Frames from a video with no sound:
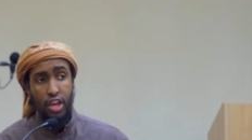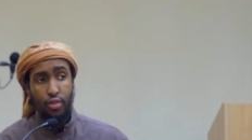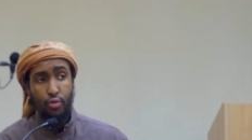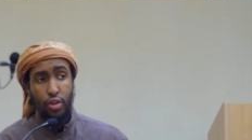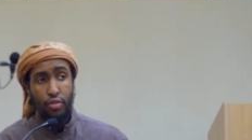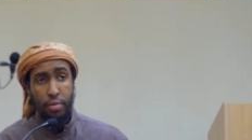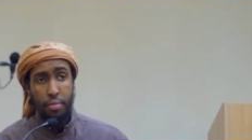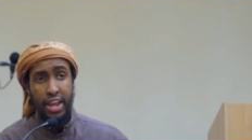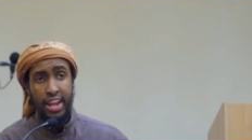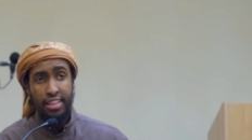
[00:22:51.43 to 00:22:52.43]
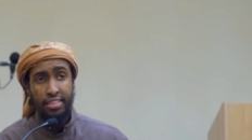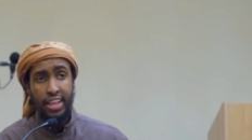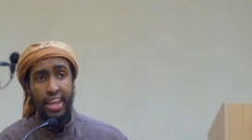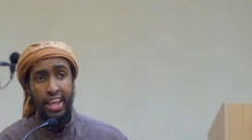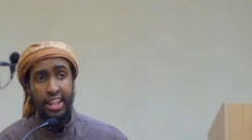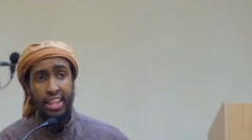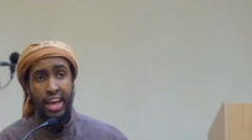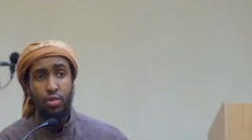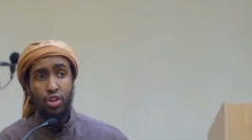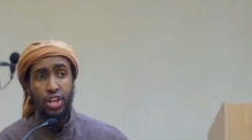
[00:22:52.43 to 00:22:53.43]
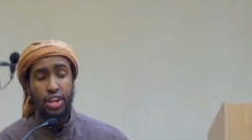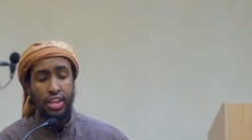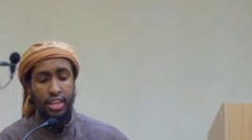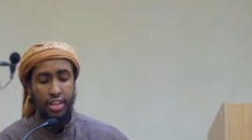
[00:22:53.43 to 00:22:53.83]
if we remain and stay in Darul Shirk.